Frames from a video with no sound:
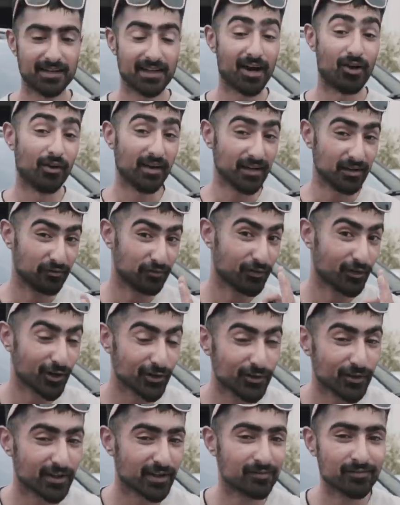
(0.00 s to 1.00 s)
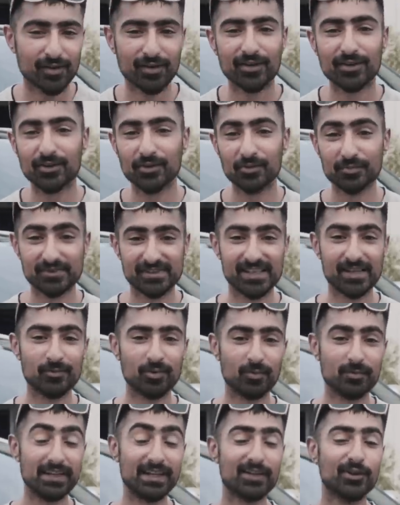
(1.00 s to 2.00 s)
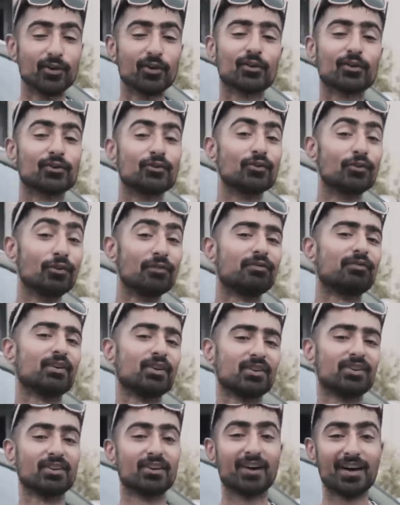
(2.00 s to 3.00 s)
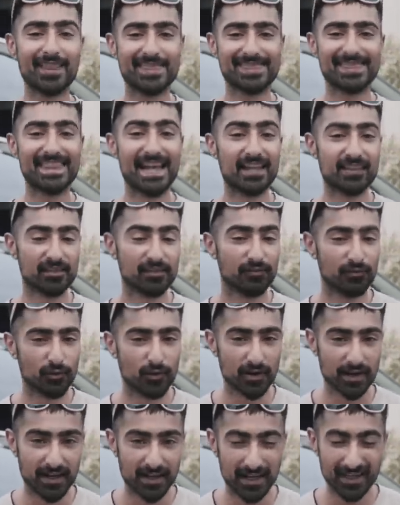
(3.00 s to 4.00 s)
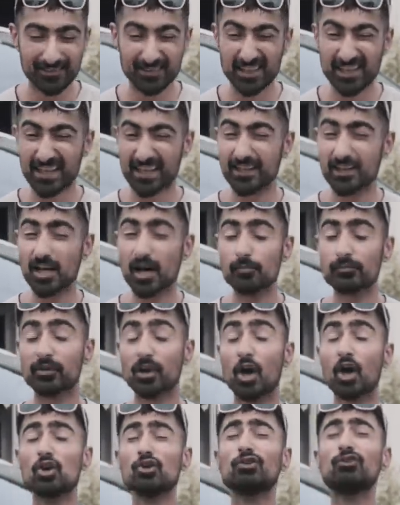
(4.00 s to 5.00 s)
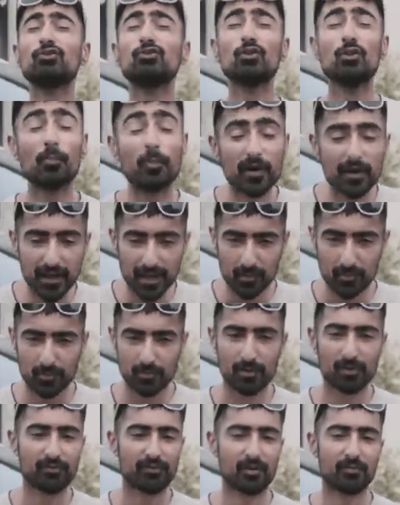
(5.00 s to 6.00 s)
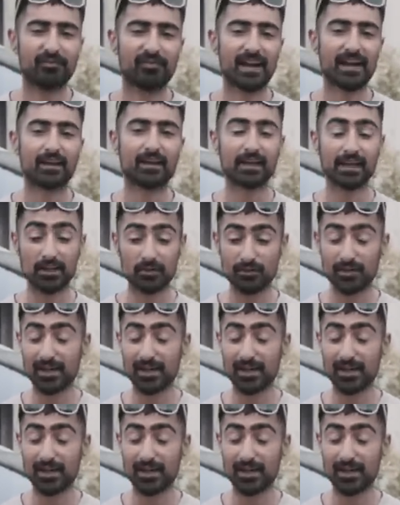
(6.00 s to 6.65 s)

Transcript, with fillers: Now, if you're looking for a doomsday mobile, look no further than the Ford Endeavour. It comes super capable from factory.